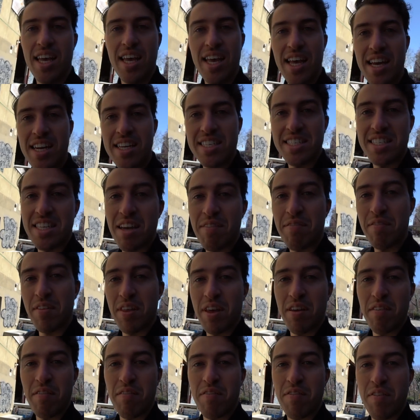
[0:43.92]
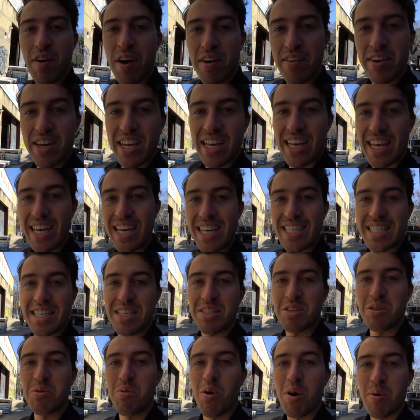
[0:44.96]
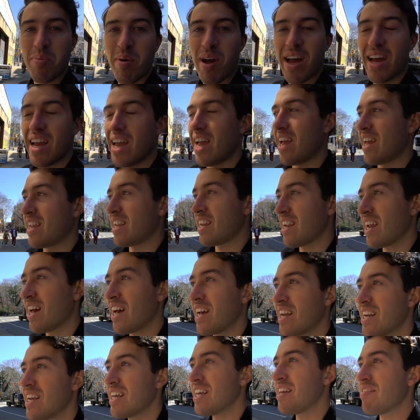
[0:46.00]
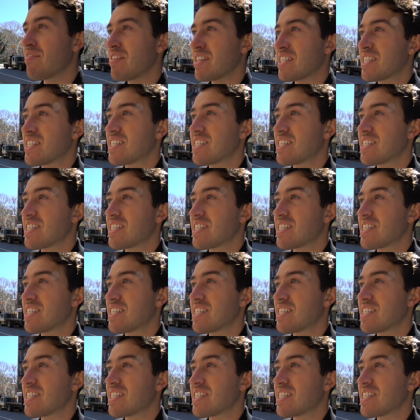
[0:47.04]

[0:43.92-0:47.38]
It is definitely very easy to walk by and not even